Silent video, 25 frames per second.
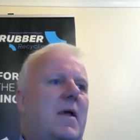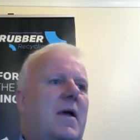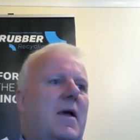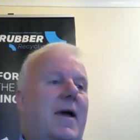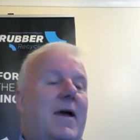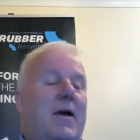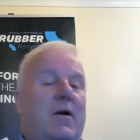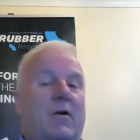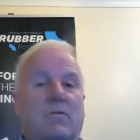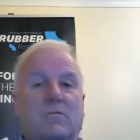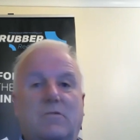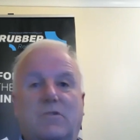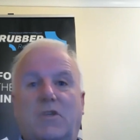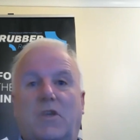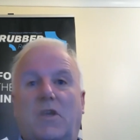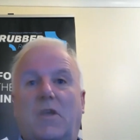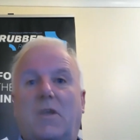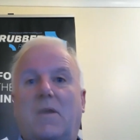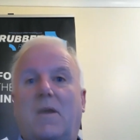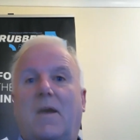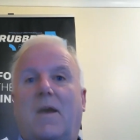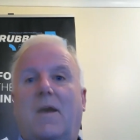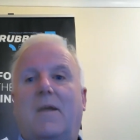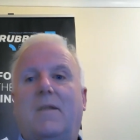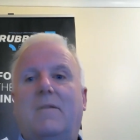
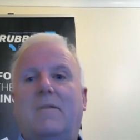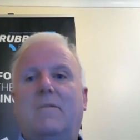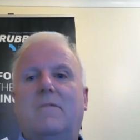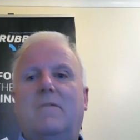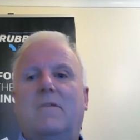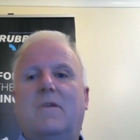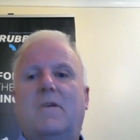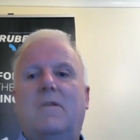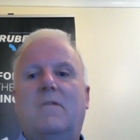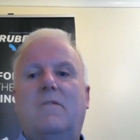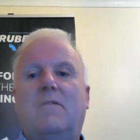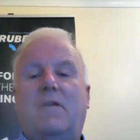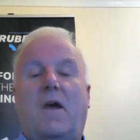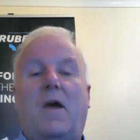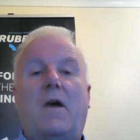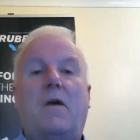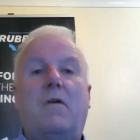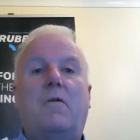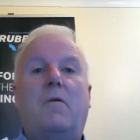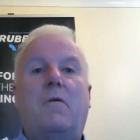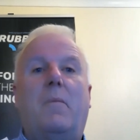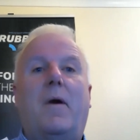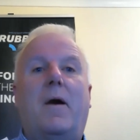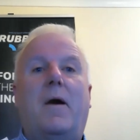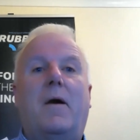LG and uh,
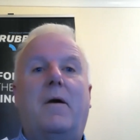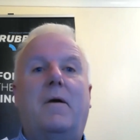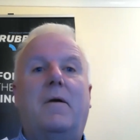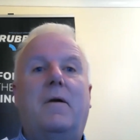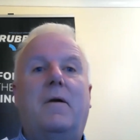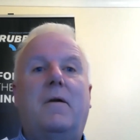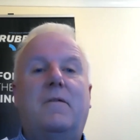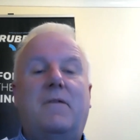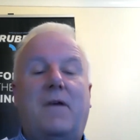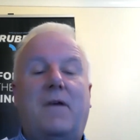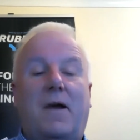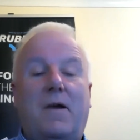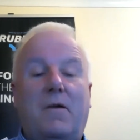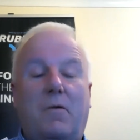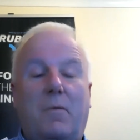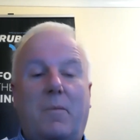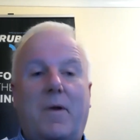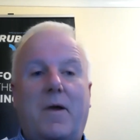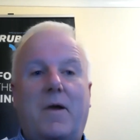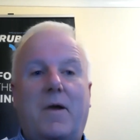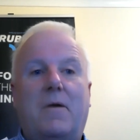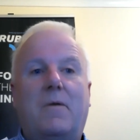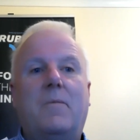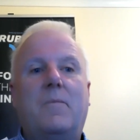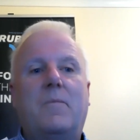Tyromer,
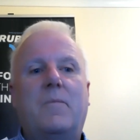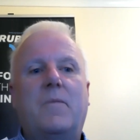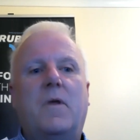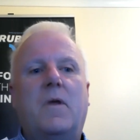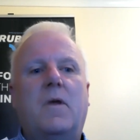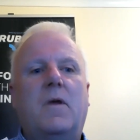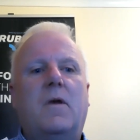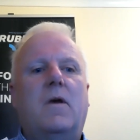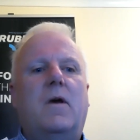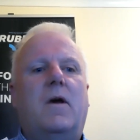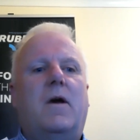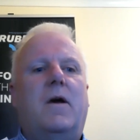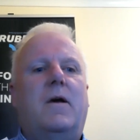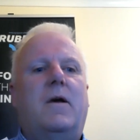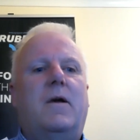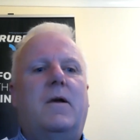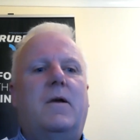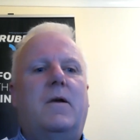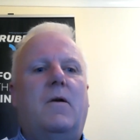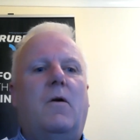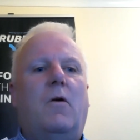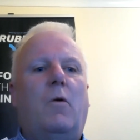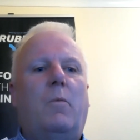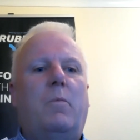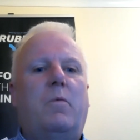Tyromer uh,
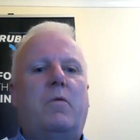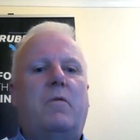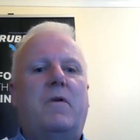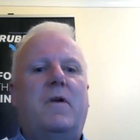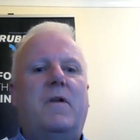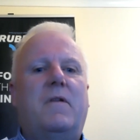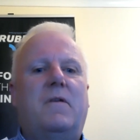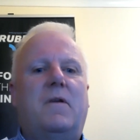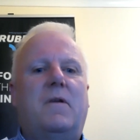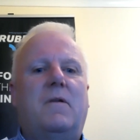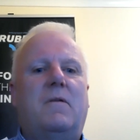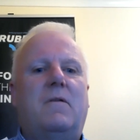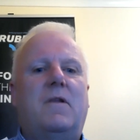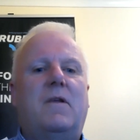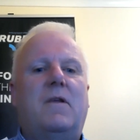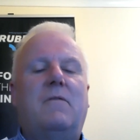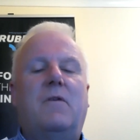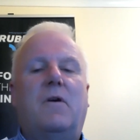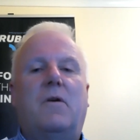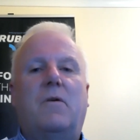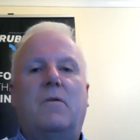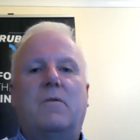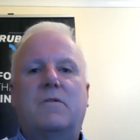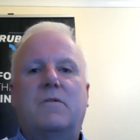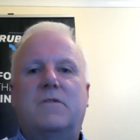mm-hmm. operating
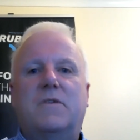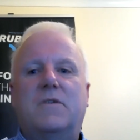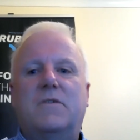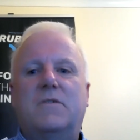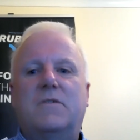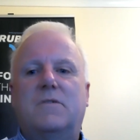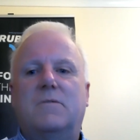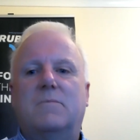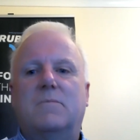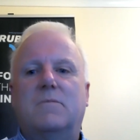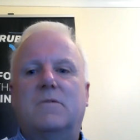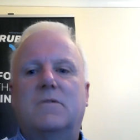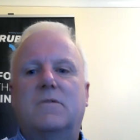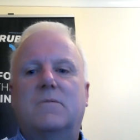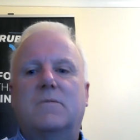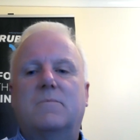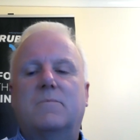Devolve systems.